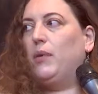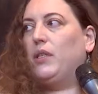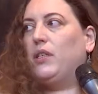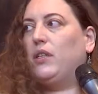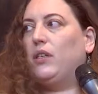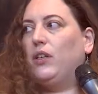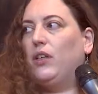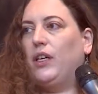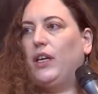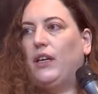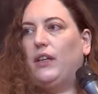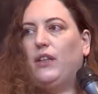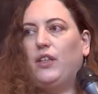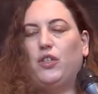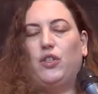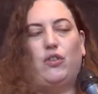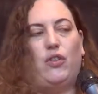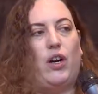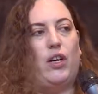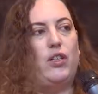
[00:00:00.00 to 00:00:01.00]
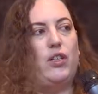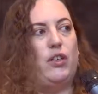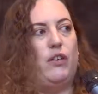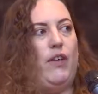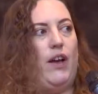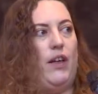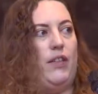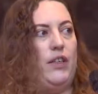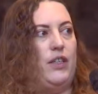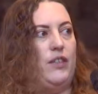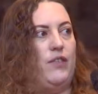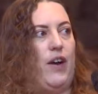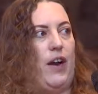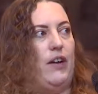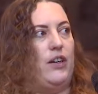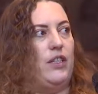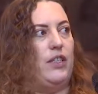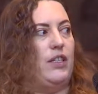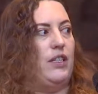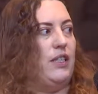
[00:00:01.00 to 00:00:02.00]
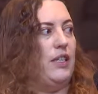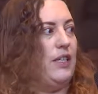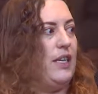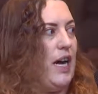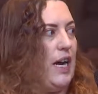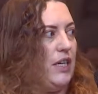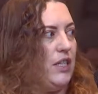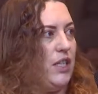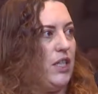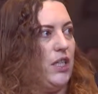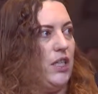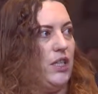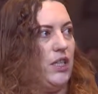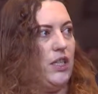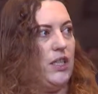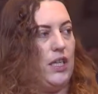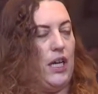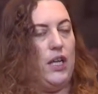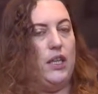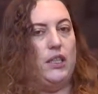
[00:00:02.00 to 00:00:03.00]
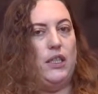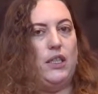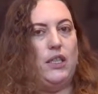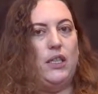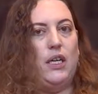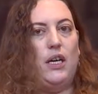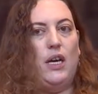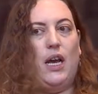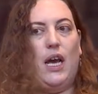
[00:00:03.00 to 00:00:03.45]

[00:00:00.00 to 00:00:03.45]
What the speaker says: is to look at the structure of how these viruses attach to their cells.